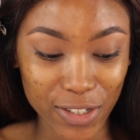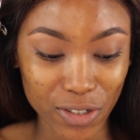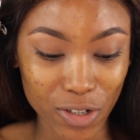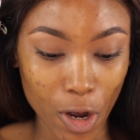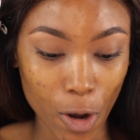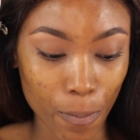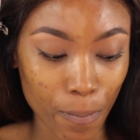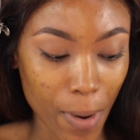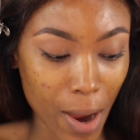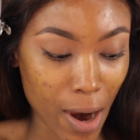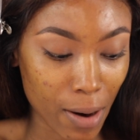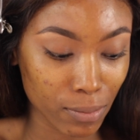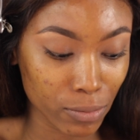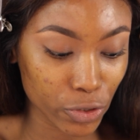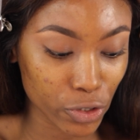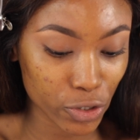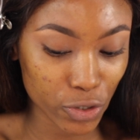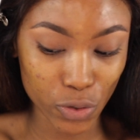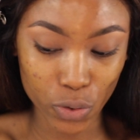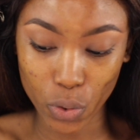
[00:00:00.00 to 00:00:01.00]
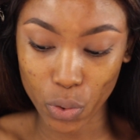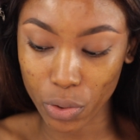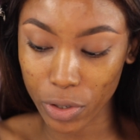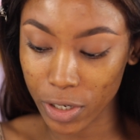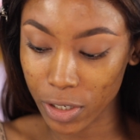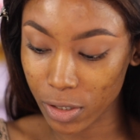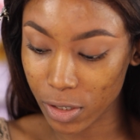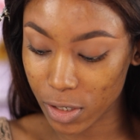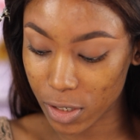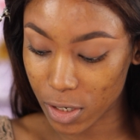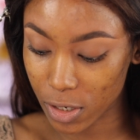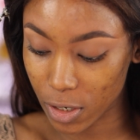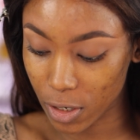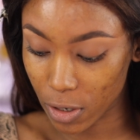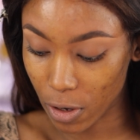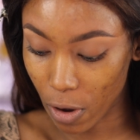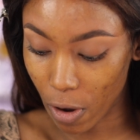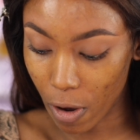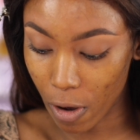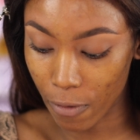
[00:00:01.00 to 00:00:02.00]
Stop, I'm just going
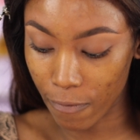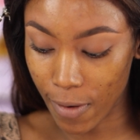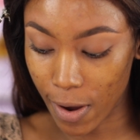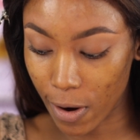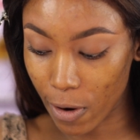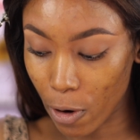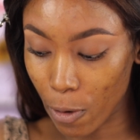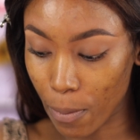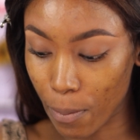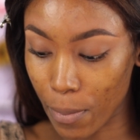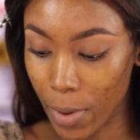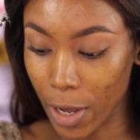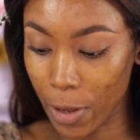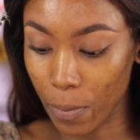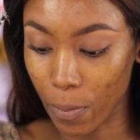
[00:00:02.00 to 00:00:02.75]
to cover up my